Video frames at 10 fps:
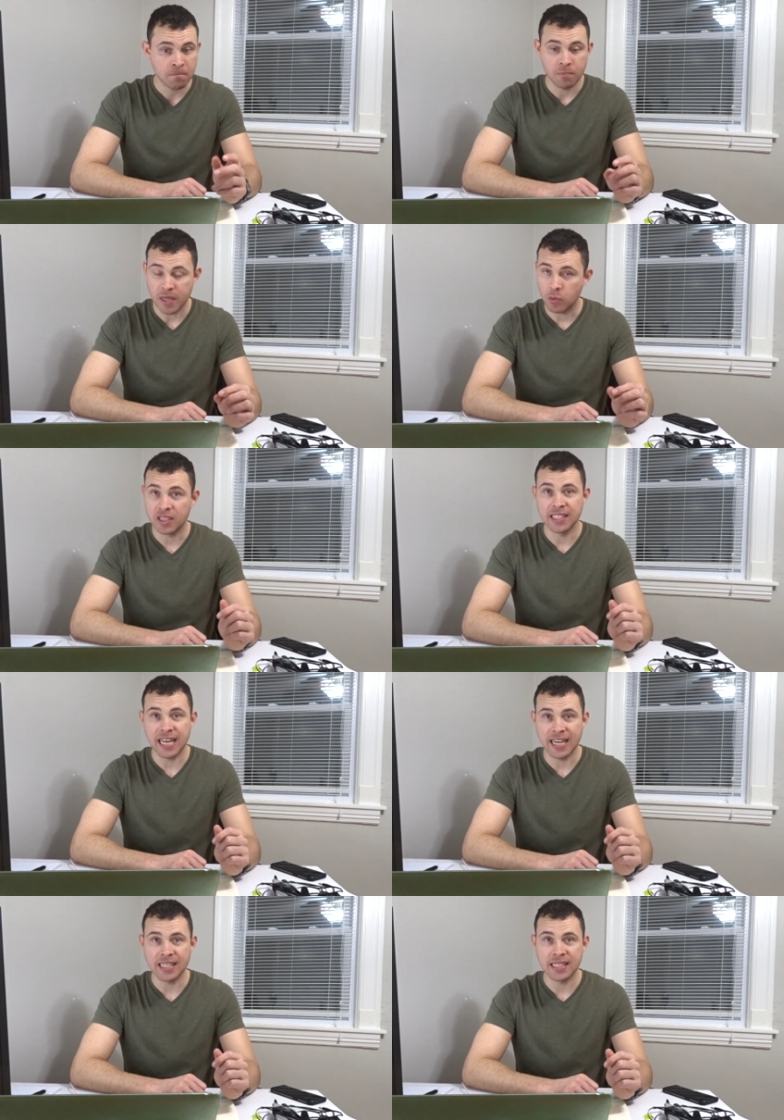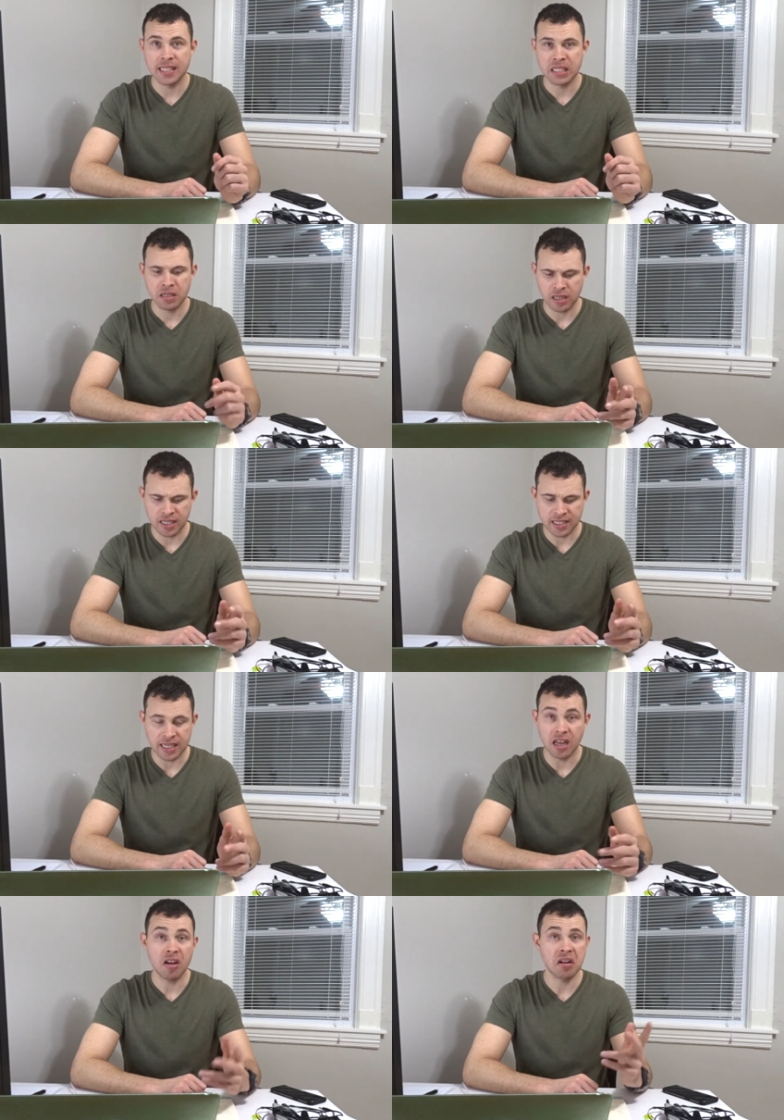meet with the tenants, and they
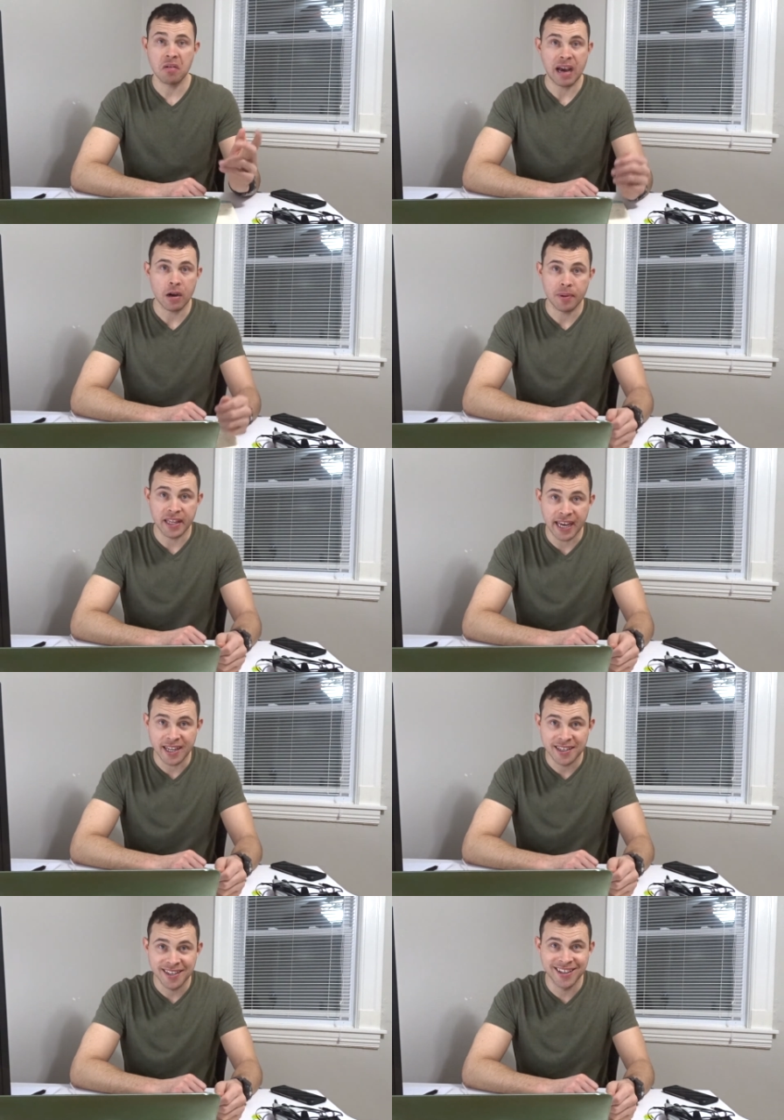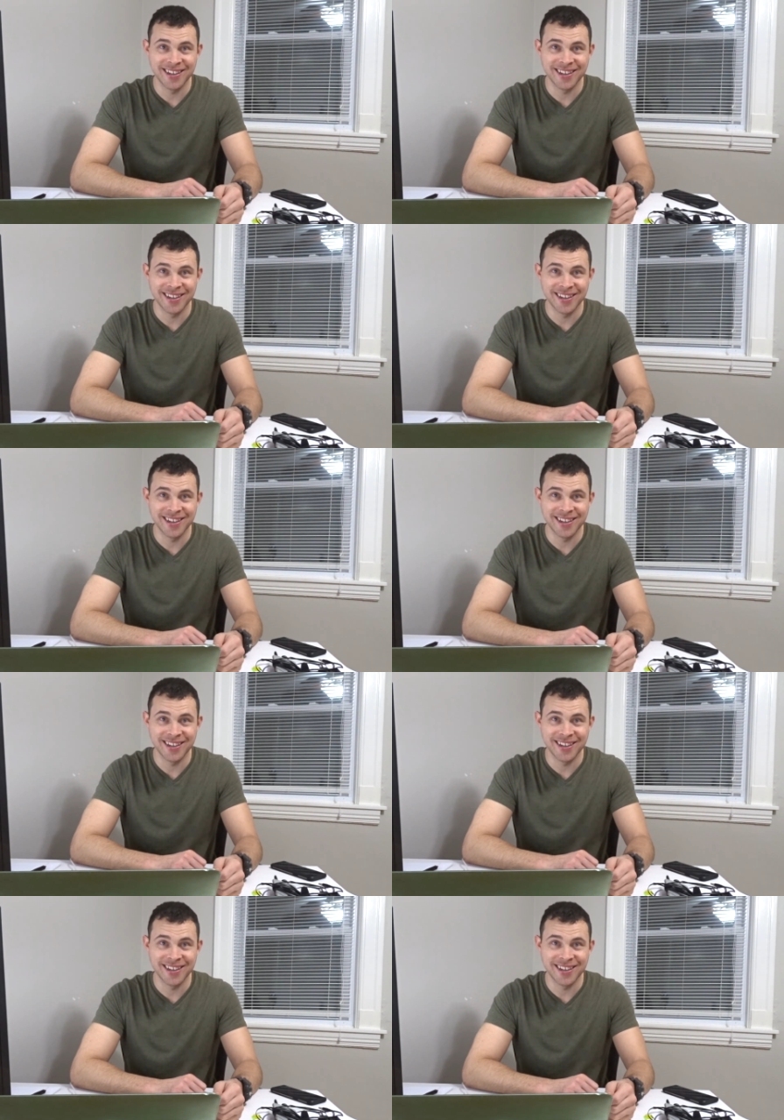say, oh no, I don't pay that.